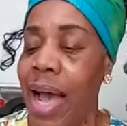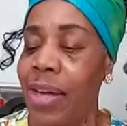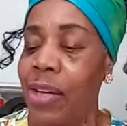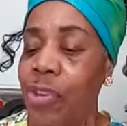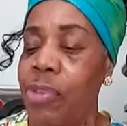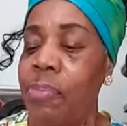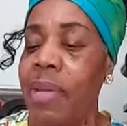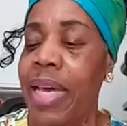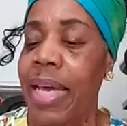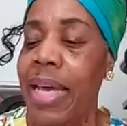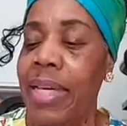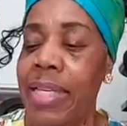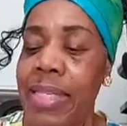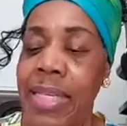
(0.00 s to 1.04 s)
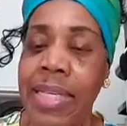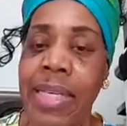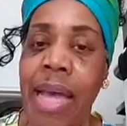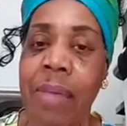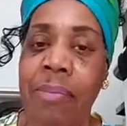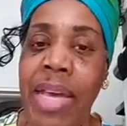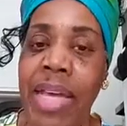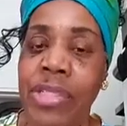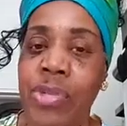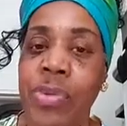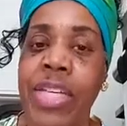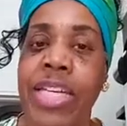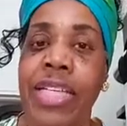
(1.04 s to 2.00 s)
go to bed, and then I may
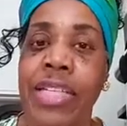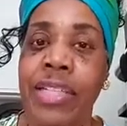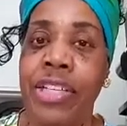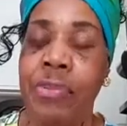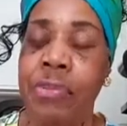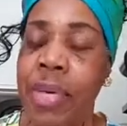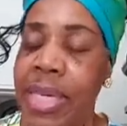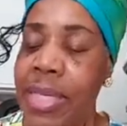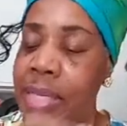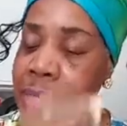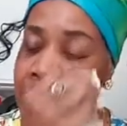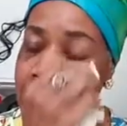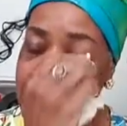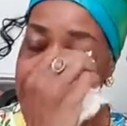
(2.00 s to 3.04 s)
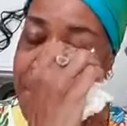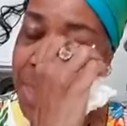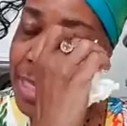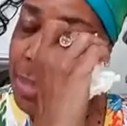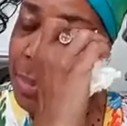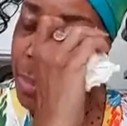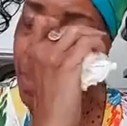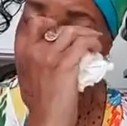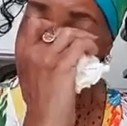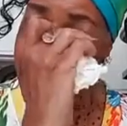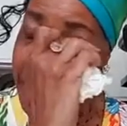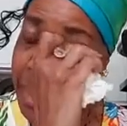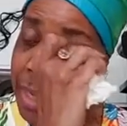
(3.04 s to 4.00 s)
tweak it a little bit the next
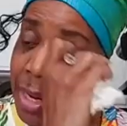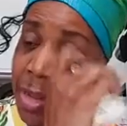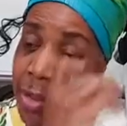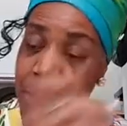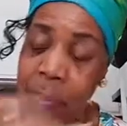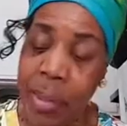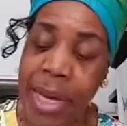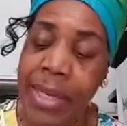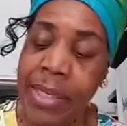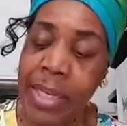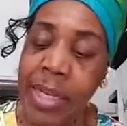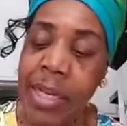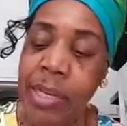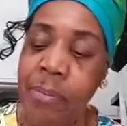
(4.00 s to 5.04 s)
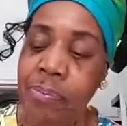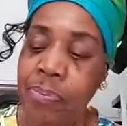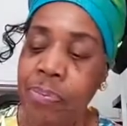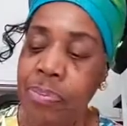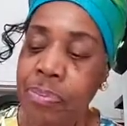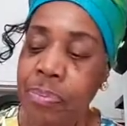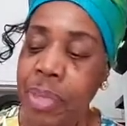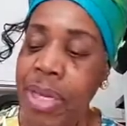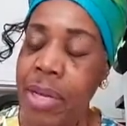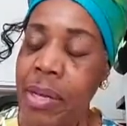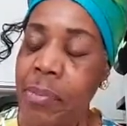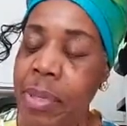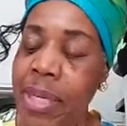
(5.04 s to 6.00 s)
morning, but I
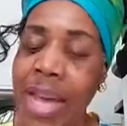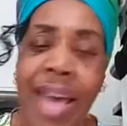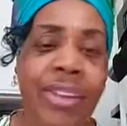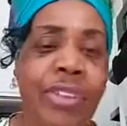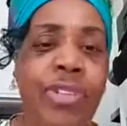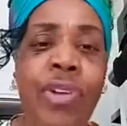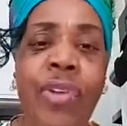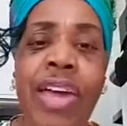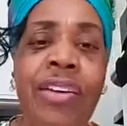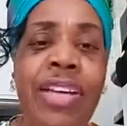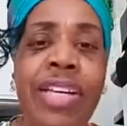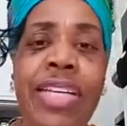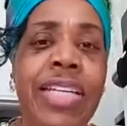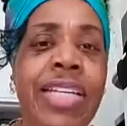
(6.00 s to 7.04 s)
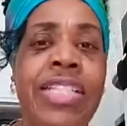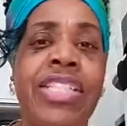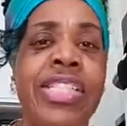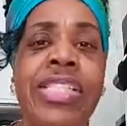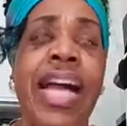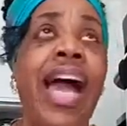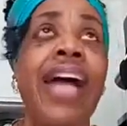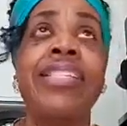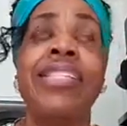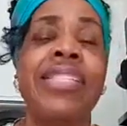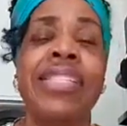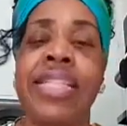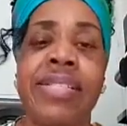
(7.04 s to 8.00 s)
don't know. God
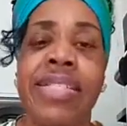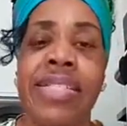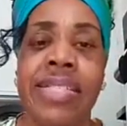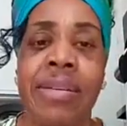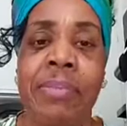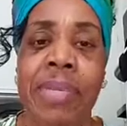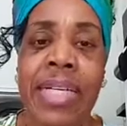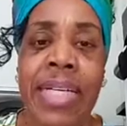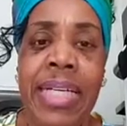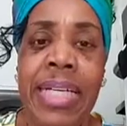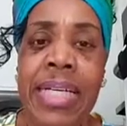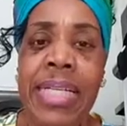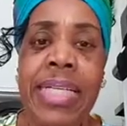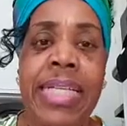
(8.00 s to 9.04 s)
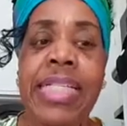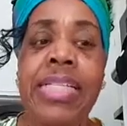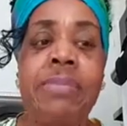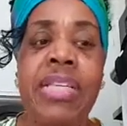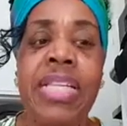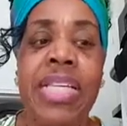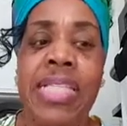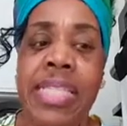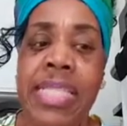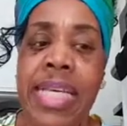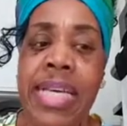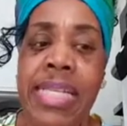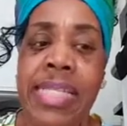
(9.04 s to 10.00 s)
just gives it to me. He gives me these
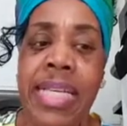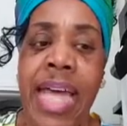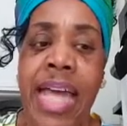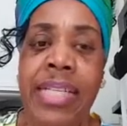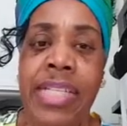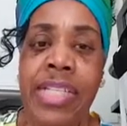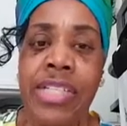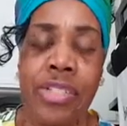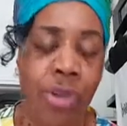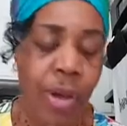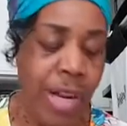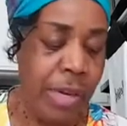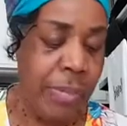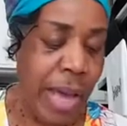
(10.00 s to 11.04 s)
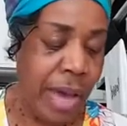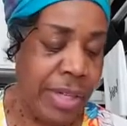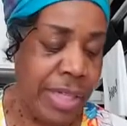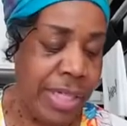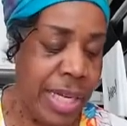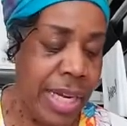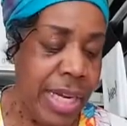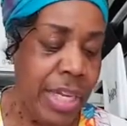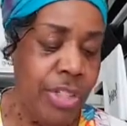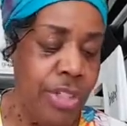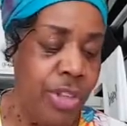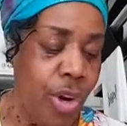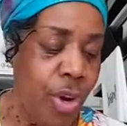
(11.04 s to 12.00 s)
things that I need to talk about, and
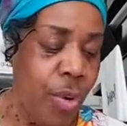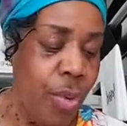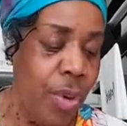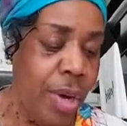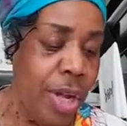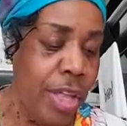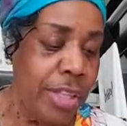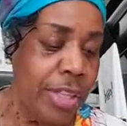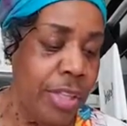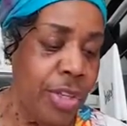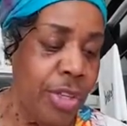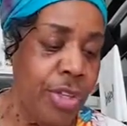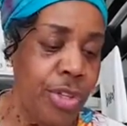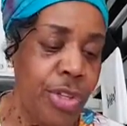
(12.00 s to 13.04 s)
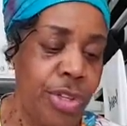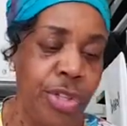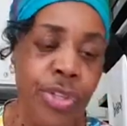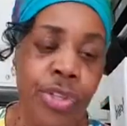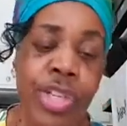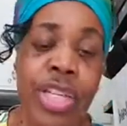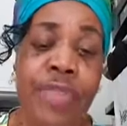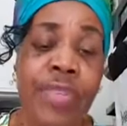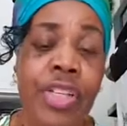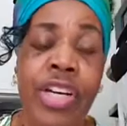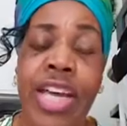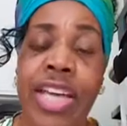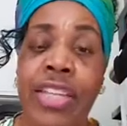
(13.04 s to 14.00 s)
you can even
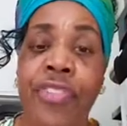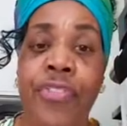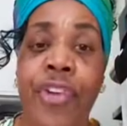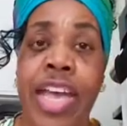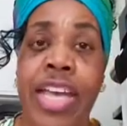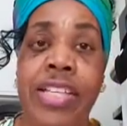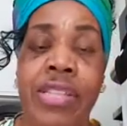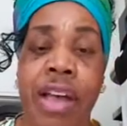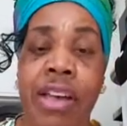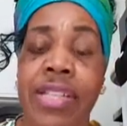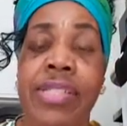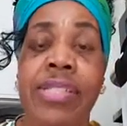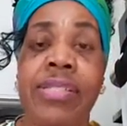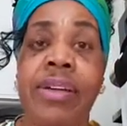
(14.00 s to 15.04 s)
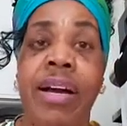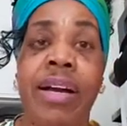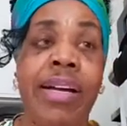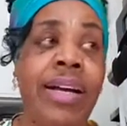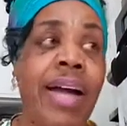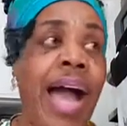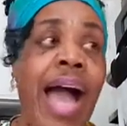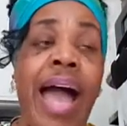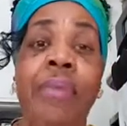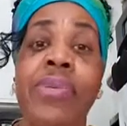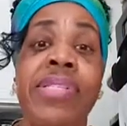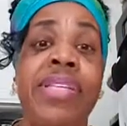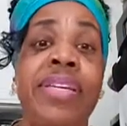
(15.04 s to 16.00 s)
look at the phrase, "Are you stuck?" I
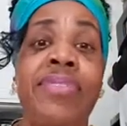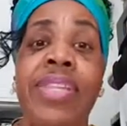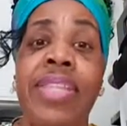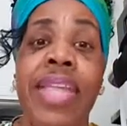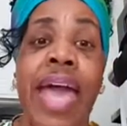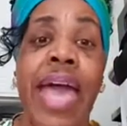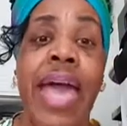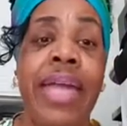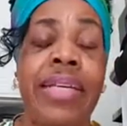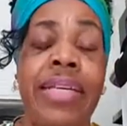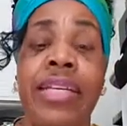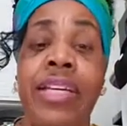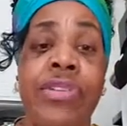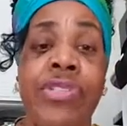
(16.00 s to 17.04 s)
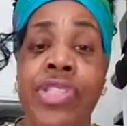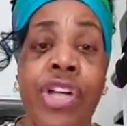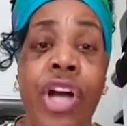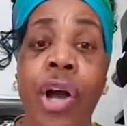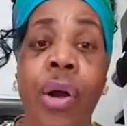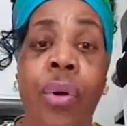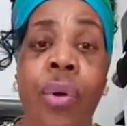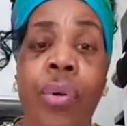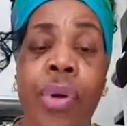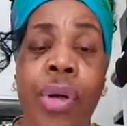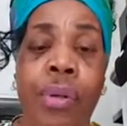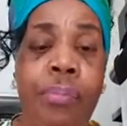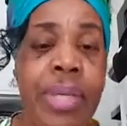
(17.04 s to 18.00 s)
was given that years ago
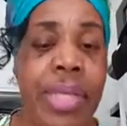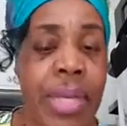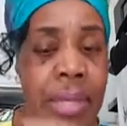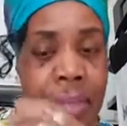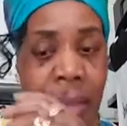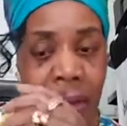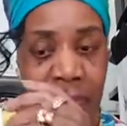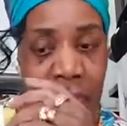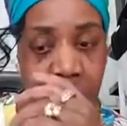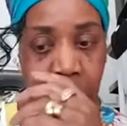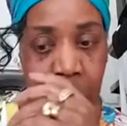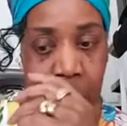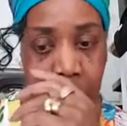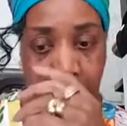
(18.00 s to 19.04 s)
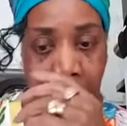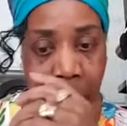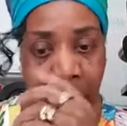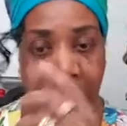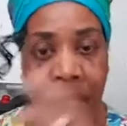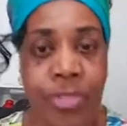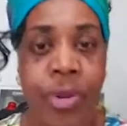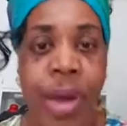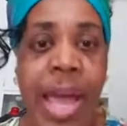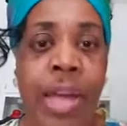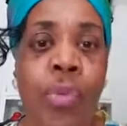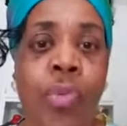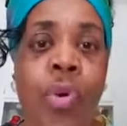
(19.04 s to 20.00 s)
because I felt after I
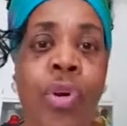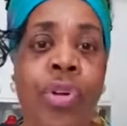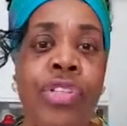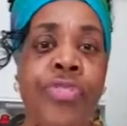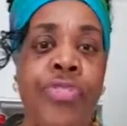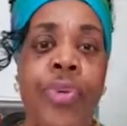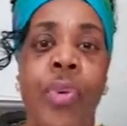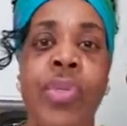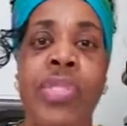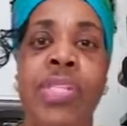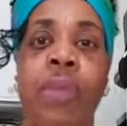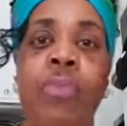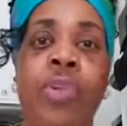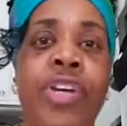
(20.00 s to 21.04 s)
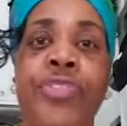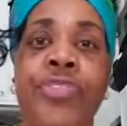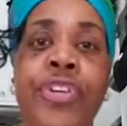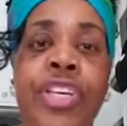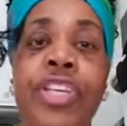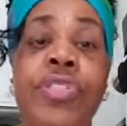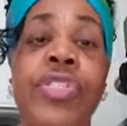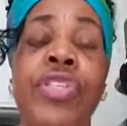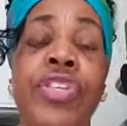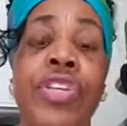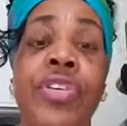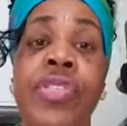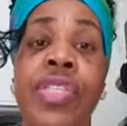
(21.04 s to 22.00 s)
had worked for someone for years
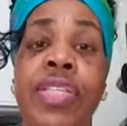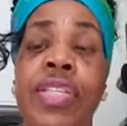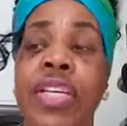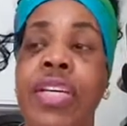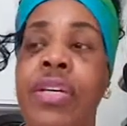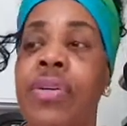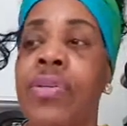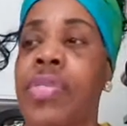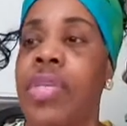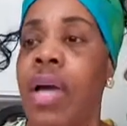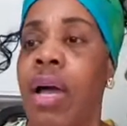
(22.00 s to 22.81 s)
and years and years,